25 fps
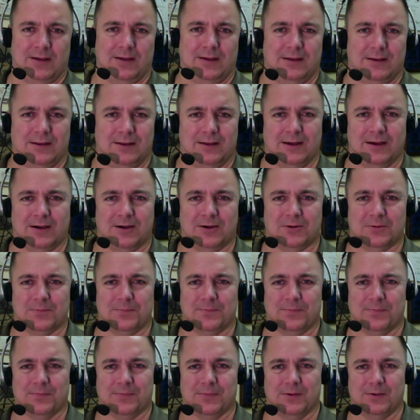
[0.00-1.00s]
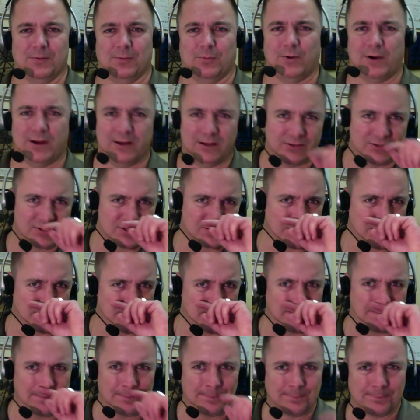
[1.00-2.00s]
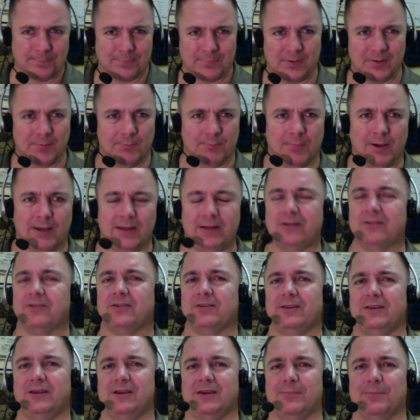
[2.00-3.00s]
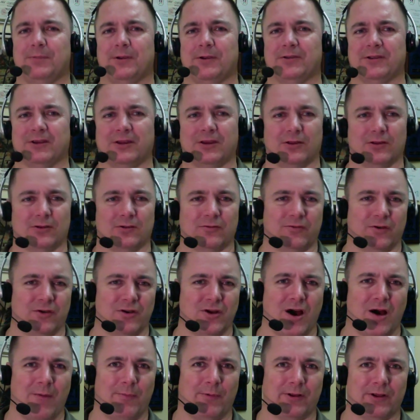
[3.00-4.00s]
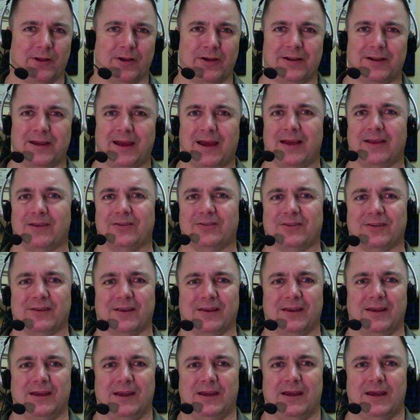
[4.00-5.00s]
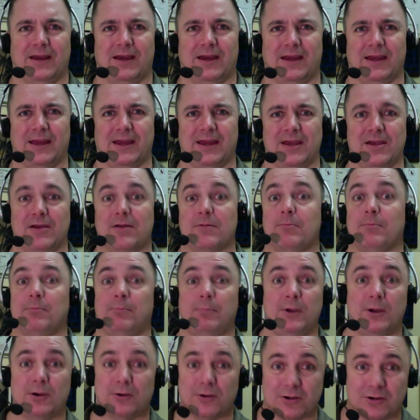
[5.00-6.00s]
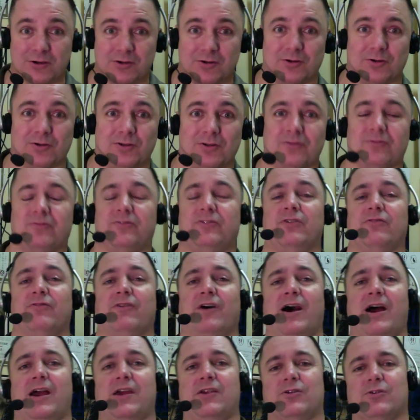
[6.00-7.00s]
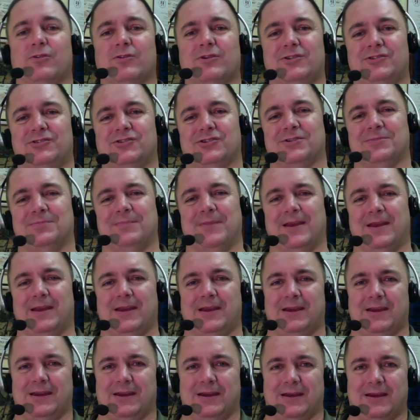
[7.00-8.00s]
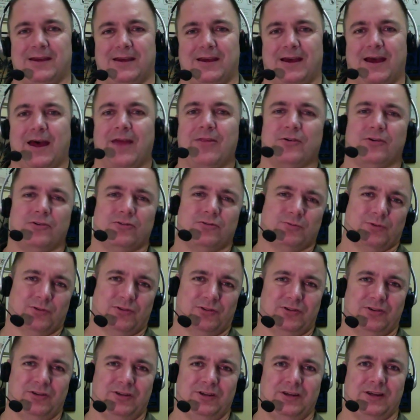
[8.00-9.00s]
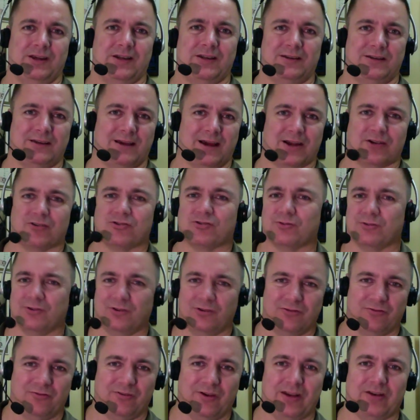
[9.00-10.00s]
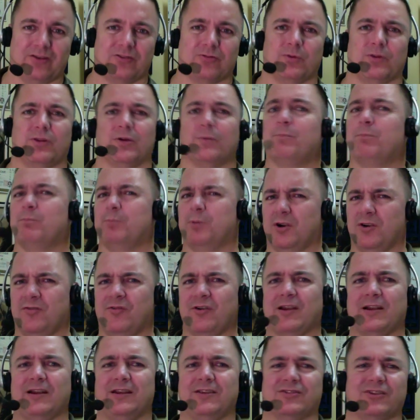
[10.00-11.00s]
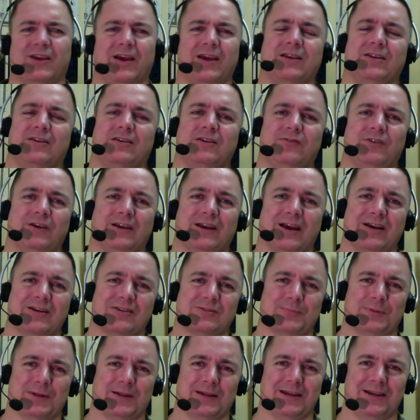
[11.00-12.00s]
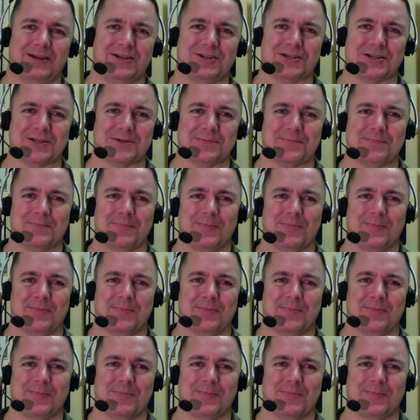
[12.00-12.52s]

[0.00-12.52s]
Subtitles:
Now, while some might see a particular phenomenon as a miracle of divine origin, others will see a natural event with a perfectly scientific explanation.